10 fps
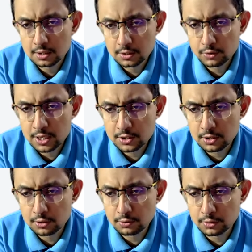so as
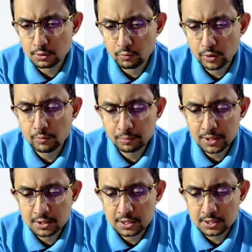not to overwhelm
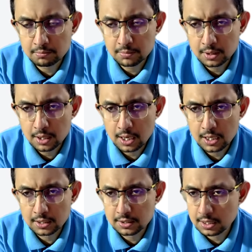the system
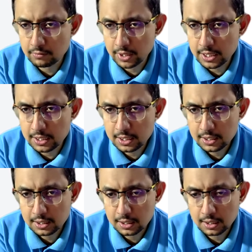at the server end,
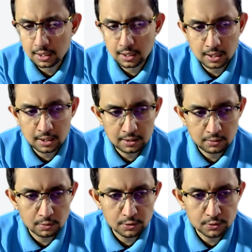and
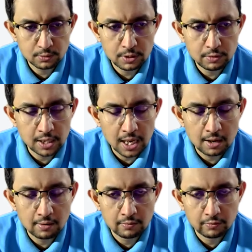also you will
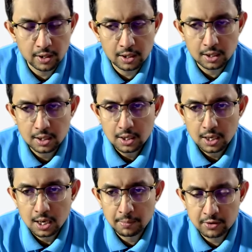have
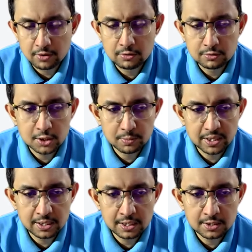a better user
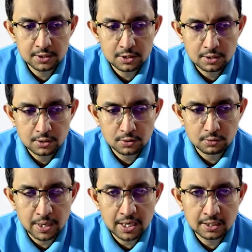experience.
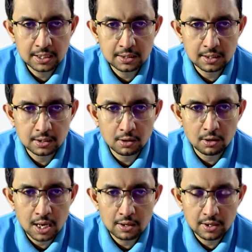So better than
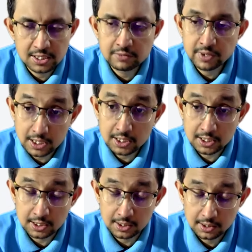not receiving
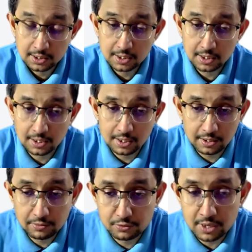anything,
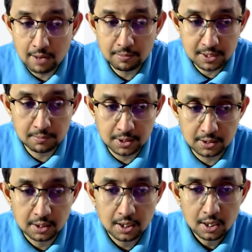you should have
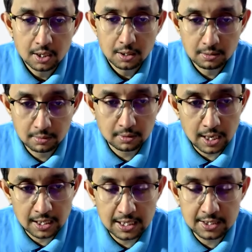something
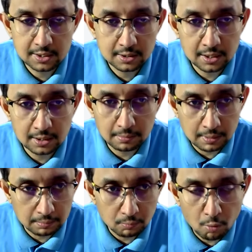at least. Then
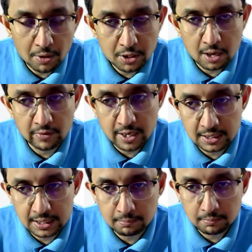the moment you have
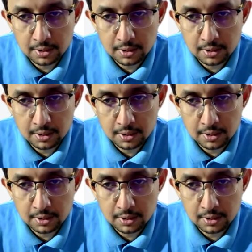read them